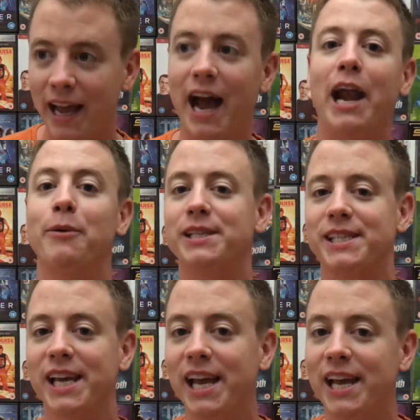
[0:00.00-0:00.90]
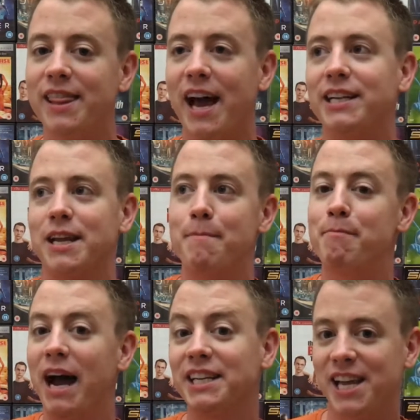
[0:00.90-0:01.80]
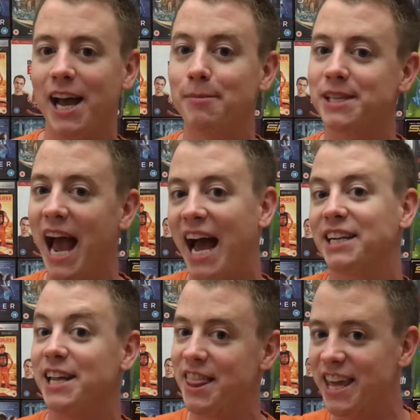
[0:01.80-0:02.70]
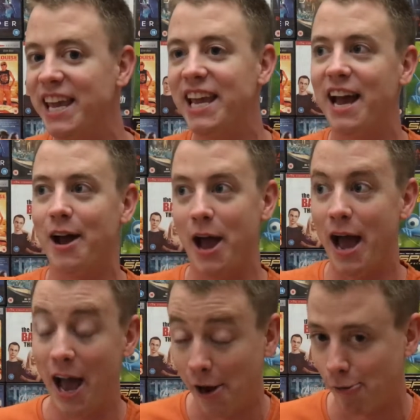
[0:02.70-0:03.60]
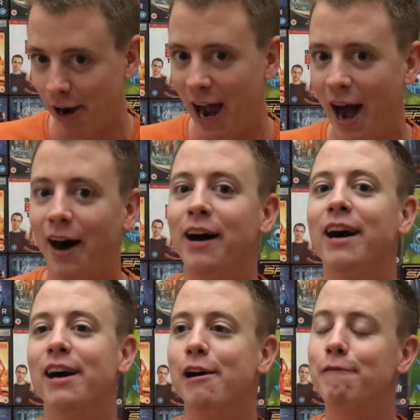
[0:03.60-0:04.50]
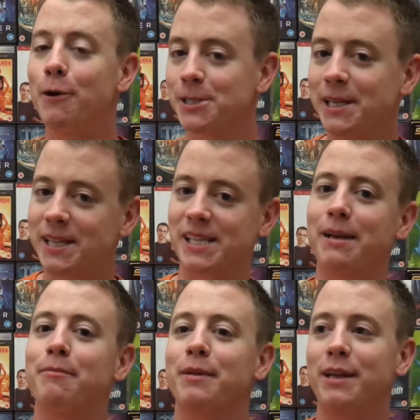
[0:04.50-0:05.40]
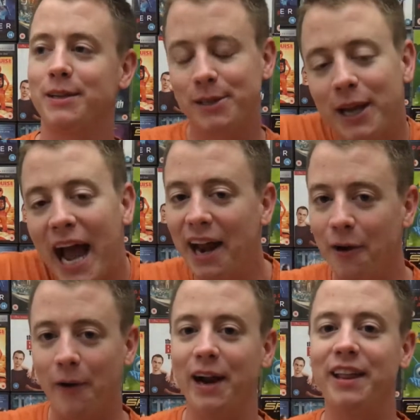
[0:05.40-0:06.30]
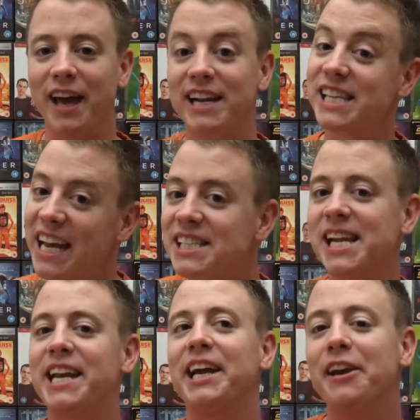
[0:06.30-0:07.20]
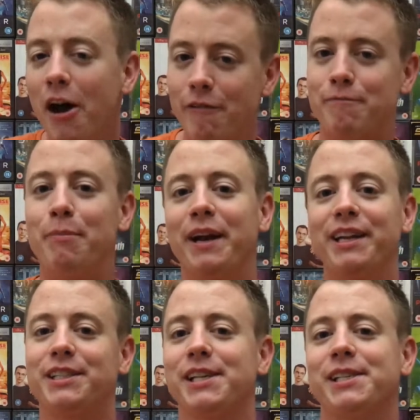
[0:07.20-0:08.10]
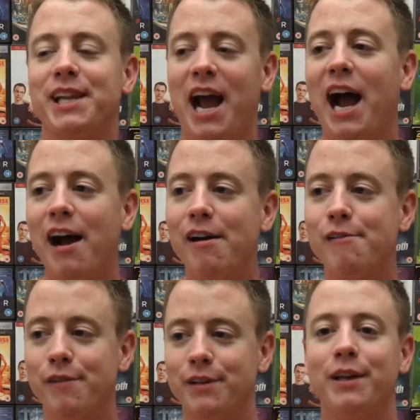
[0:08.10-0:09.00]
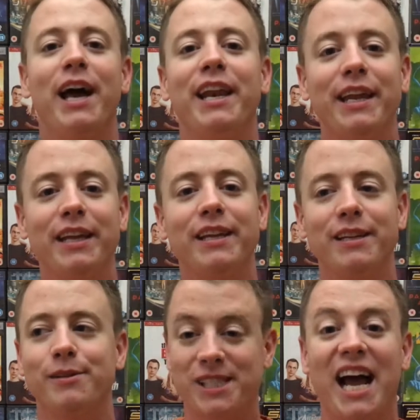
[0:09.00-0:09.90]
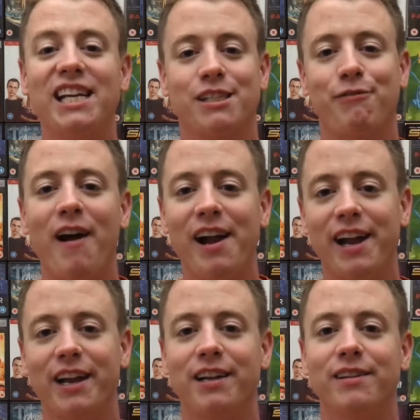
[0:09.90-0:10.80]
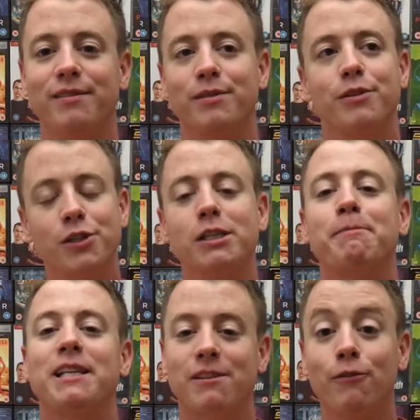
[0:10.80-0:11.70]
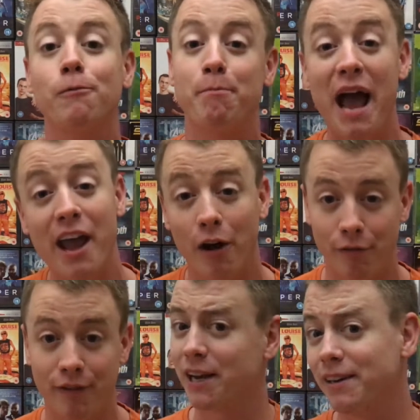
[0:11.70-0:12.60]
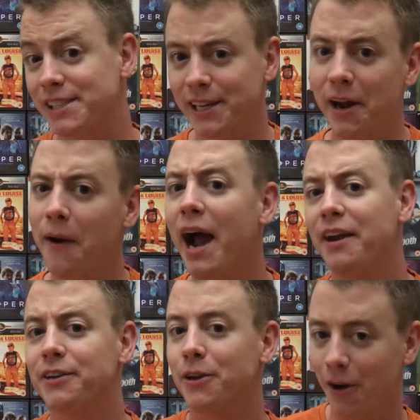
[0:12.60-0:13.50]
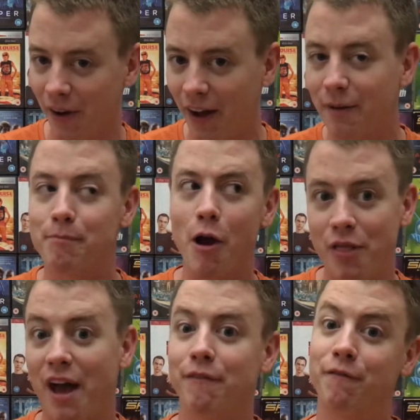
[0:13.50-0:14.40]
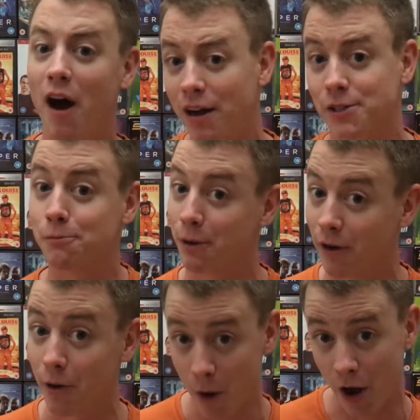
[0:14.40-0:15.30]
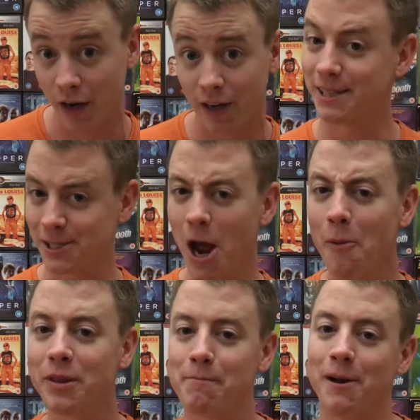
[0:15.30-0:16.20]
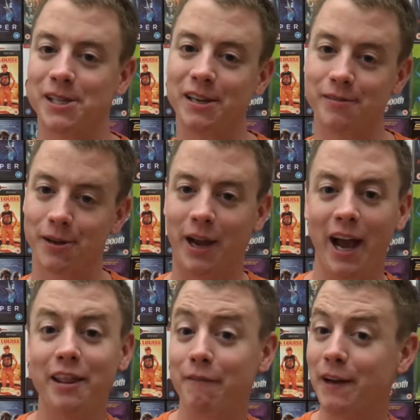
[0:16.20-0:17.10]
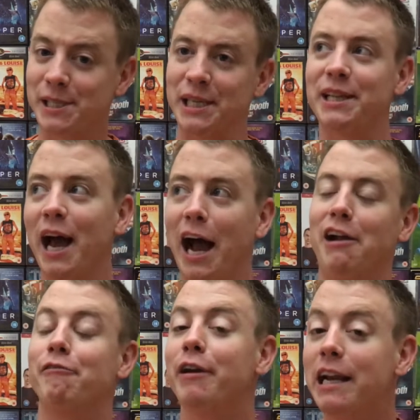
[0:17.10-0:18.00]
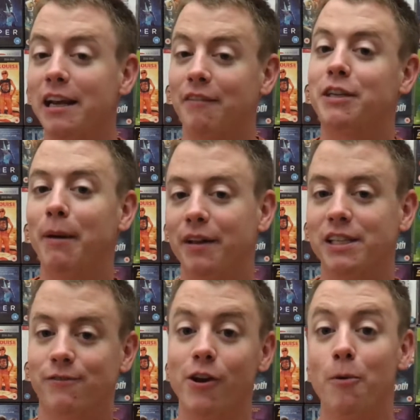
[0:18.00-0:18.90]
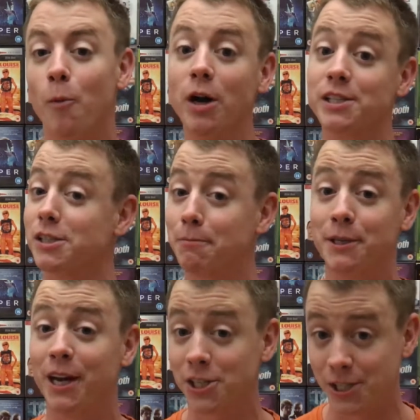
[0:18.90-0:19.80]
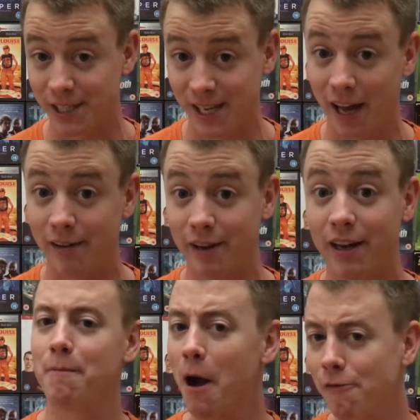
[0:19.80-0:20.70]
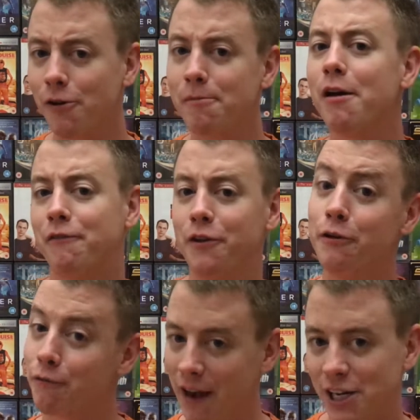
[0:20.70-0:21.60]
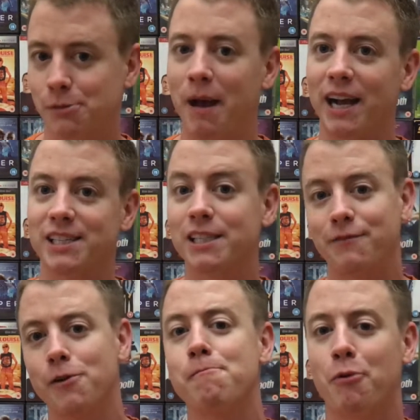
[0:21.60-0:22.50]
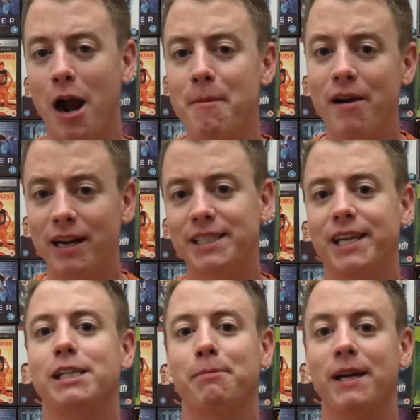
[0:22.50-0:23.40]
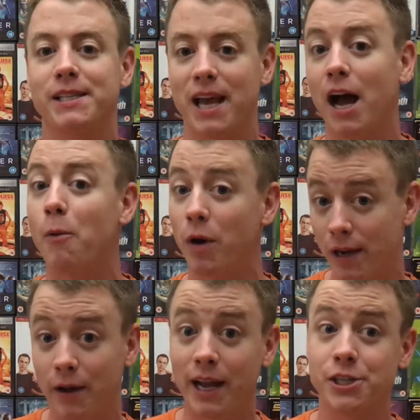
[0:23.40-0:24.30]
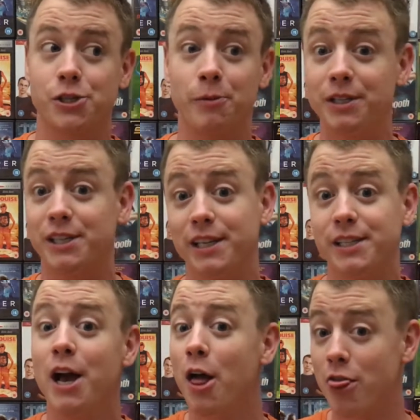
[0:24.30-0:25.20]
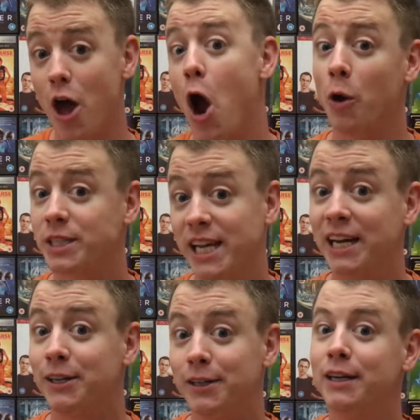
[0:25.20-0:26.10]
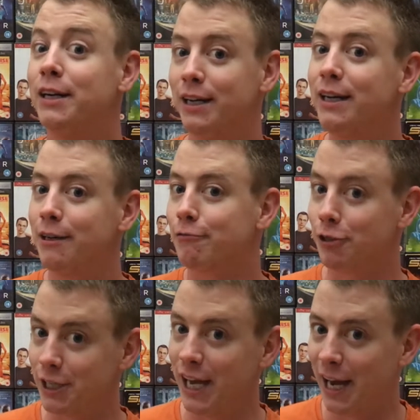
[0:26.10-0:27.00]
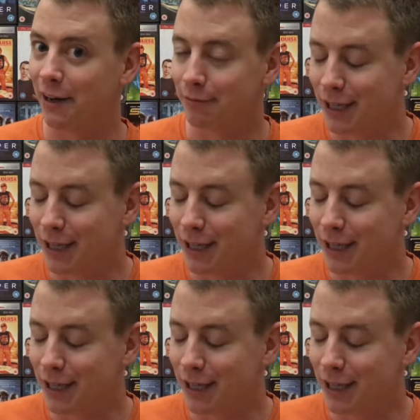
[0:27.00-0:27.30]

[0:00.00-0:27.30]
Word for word: Eight, and I would say that Bad Times at the El Royale falls into the same category that it's entertaining enough, but it doesn't have any satisfying, suspenseful payoff. Tarantino and Goddard both have far superior work. Let's start with the positives, okay? The first thing that I really loved about this film was the production design of it. Apart from a few flashbacks, this film primarily takes place at one location, which is the Hotel Royale.